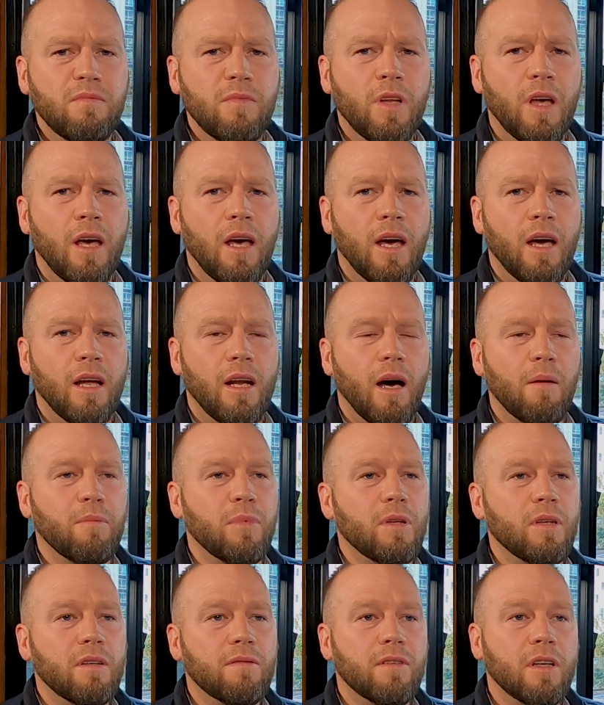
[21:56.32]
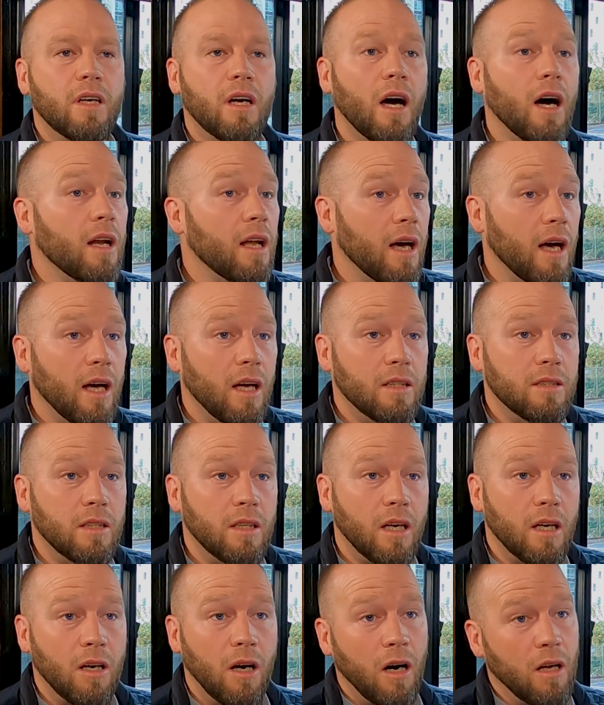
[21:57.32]
and I believe that God has
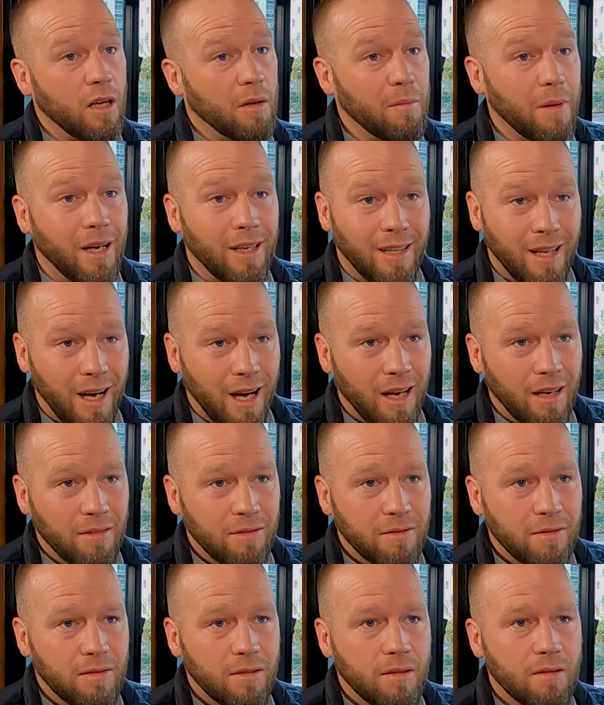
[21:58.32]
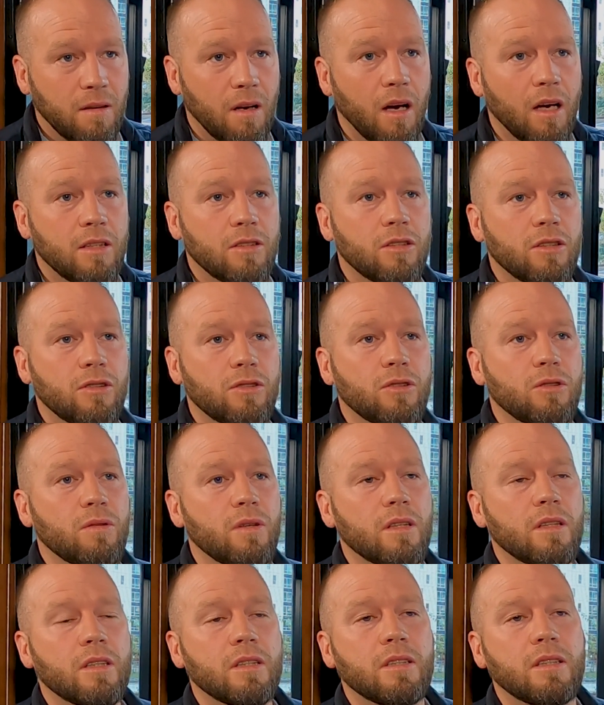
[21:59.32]
a call on my life, right, to do
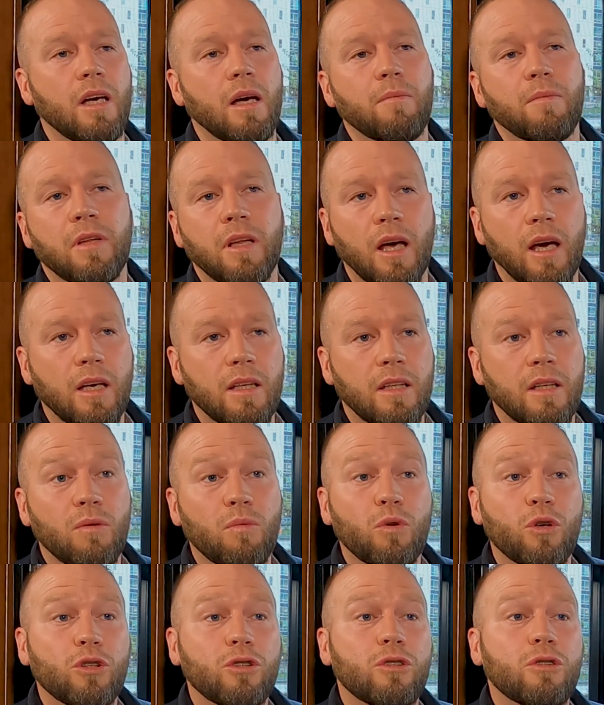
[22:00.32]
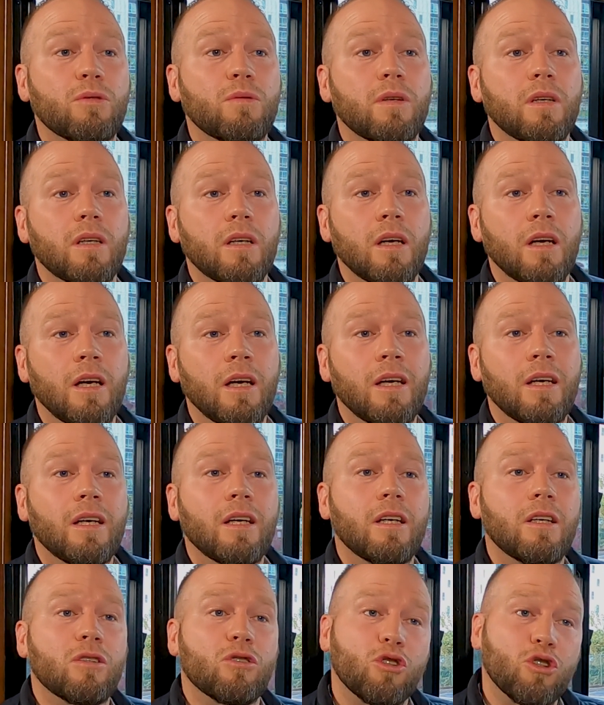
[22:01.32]
the same thing that we're doing
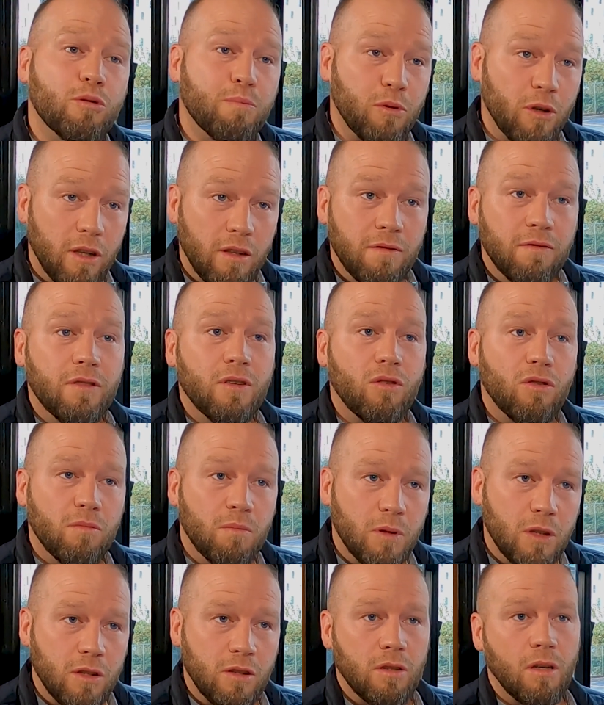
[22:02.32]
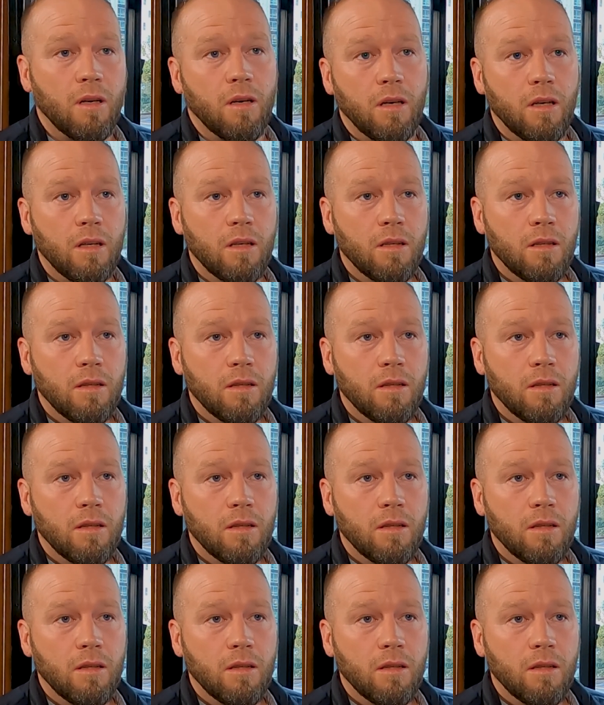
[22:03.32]
in Springfield, Missouri,